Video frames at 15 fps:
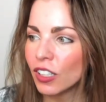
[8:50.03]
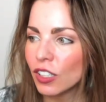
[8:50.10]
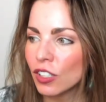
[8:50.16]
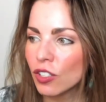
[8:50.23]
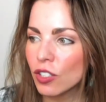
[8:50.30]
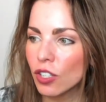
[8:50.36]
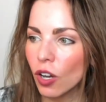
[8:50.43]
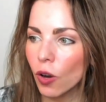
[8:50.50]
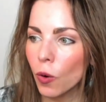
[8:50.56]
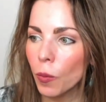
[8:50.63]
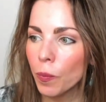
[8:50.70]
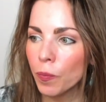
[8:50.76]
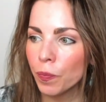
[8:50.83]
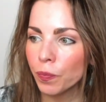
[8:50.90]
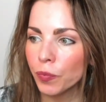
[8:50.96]
So
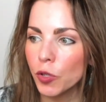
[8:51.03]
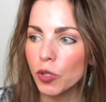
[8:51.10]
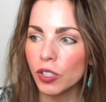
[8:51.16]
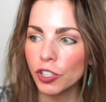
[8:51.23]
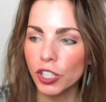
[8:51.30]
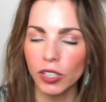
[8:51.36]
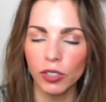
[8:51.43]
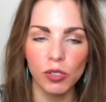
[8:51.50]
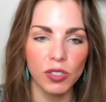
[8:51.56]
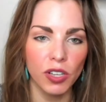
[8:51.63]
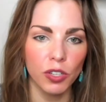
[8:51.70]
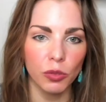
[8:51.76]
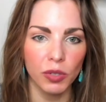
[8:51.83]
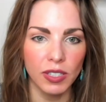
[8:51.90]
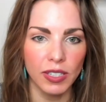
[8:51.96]
you can check those other
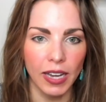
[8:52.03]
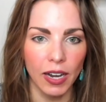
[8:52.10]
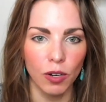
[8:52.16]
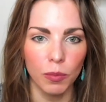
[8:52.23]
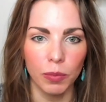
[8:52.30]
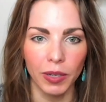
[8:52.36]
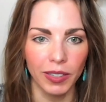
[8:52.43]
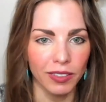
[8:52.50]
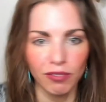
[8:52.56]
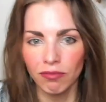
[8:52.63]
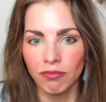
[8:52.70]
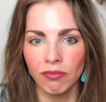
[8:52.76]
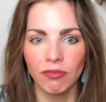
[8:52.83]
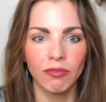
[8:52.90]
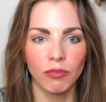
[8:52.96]
ones out, but
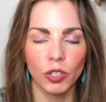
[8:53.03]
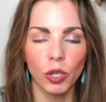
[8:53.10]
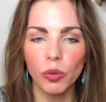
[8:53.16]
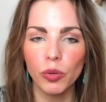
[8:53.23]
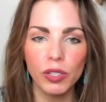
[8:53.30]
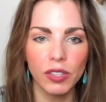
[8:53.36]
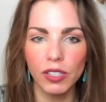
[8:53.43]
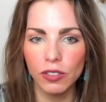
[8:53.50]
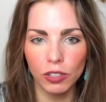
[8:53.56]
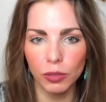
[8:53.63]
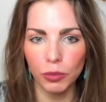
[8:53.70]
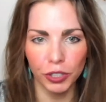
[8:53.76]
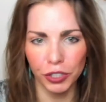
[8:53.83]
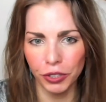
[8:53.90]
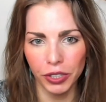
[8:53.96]
go with either
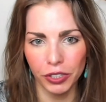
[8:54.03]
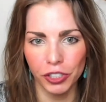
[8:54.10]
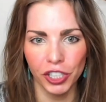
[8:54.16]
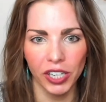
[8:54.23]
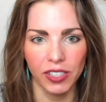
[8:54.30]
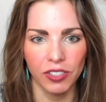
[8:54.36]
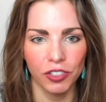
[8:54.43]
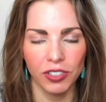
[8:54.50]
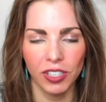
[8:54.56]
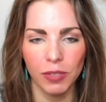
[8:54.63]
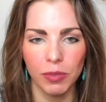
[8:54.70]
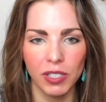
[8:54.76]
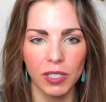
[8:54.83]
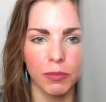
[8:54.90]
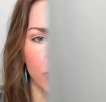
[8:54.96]
Mercury or Chase. Just keep
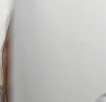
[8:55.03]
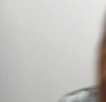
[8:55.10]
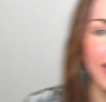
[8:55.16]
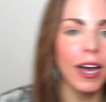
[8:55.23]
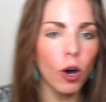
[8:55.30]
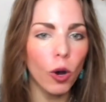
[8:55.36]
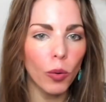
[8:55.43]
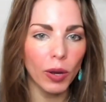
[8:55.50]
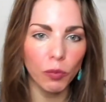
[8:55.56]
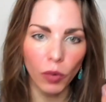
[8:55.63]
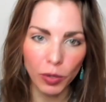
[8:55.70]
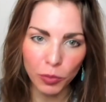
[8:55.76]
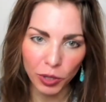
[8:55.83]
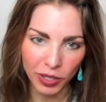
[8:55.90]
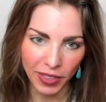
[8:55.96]
it simple. Oh, and one
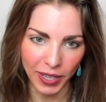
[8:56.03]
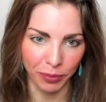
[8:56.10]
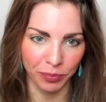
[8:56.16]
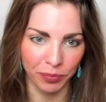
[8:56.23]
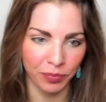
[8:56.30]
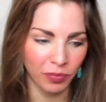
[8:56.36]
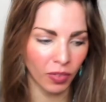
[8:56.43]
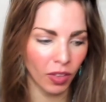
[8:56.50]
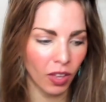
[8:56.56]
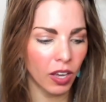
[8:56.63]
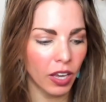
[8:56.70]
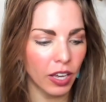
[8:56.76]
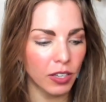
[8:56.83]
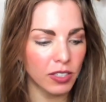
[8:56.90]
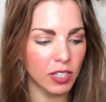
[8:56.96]
more thing.
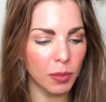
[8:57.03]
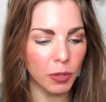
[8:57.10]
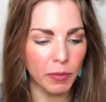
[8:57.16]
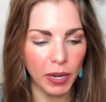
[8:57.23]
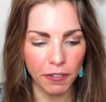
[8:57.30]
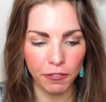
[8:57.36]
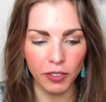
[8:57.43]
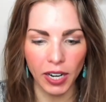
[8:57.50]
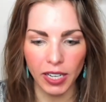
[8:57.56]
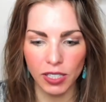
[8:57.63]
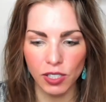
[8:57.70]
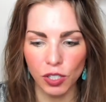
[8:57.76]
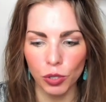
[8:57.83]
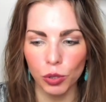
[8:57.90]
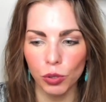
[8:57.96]
Some of my
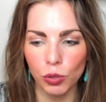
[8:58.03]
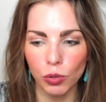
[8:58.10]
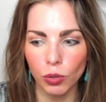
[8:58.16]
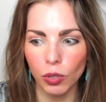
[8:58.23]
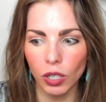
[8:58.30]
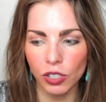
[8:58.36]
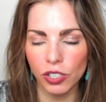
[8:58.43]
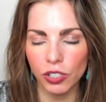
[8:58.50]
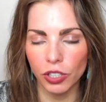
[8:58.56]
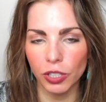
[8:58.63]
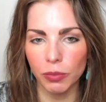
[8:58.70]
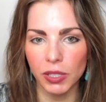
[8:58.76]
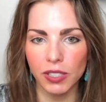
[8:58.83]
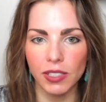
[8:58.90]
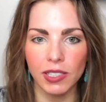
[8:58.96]
friends who are starting
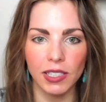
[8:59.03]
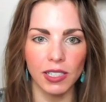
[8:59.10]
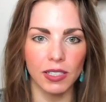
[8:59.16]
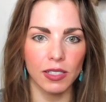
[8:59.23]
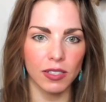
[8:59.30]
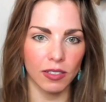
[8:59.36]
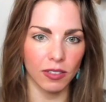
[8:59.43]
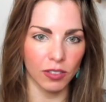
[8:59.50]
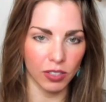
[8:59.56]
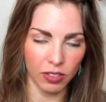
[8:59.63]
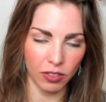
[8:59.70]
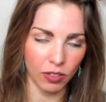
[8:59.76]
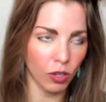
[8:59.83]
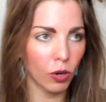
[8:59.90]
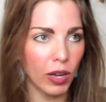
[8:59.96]
businesses,
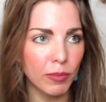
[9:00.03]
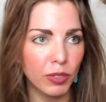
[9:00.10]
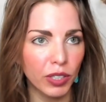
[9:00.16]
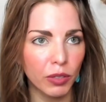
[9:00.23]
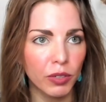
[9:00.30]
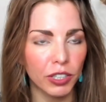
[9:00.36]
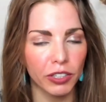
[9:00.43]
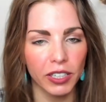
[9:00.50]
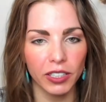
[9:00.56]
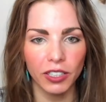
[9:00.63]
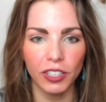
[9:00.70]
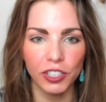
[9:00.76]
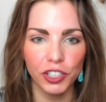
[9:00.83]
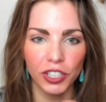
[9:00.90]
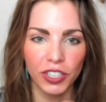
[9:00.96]
oh, Emily, what credit
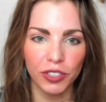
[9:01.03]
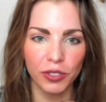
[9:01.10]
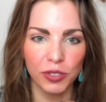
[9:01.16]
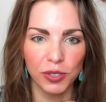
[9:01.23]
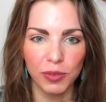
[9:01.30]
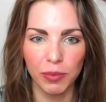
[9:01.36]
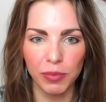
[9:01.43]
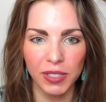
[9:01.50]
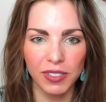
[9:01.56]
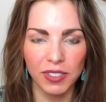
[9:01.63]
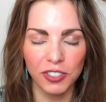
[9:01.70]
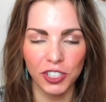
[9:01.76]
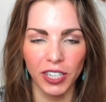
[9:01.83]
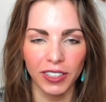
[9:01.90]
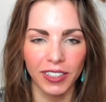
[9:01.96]
card should I use? What business
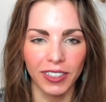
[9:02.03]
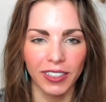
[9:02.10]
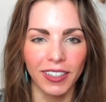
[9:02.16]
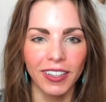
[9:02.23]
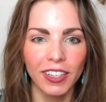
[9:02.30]
checking?